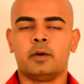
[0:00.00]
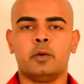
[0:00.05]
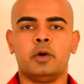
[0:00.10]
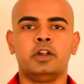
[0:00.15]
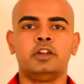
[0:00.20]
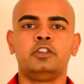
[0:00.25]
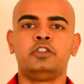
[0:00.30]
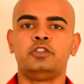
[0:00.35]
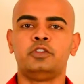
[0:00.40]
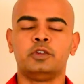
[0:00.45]

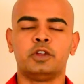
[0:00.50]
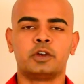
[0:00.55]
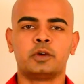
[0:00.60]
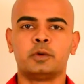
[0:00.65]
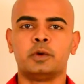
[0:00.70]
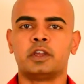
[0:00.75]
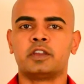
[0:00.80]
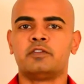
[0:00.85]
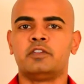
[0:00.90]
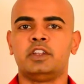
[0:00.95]
wanted to shoot a
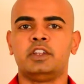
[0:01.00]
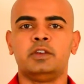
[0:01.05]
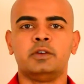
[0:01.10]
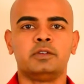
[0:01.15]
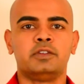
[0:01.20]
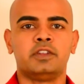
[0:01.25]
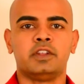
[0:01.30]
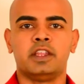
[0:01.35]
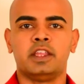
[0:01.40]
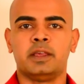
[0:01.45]
quick video
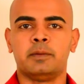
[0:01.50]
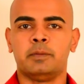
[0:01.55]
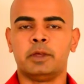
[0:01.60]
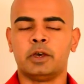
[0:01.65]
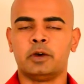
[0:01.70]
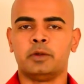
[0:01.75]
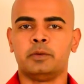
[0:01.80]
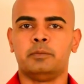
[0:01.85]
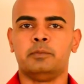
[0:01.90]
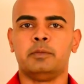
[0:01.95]
today
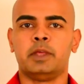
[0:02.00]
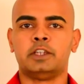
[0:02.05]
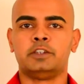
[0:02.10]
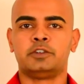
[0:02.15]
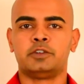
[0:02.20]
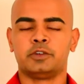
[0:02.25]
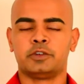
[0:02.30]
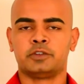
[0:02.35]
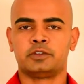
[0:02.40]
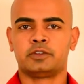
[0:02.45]
about
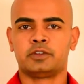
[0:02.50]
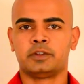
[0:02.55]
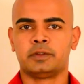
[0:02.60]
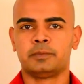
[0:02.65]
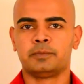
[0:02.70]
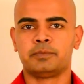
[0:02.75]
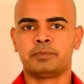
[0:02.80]
mentors.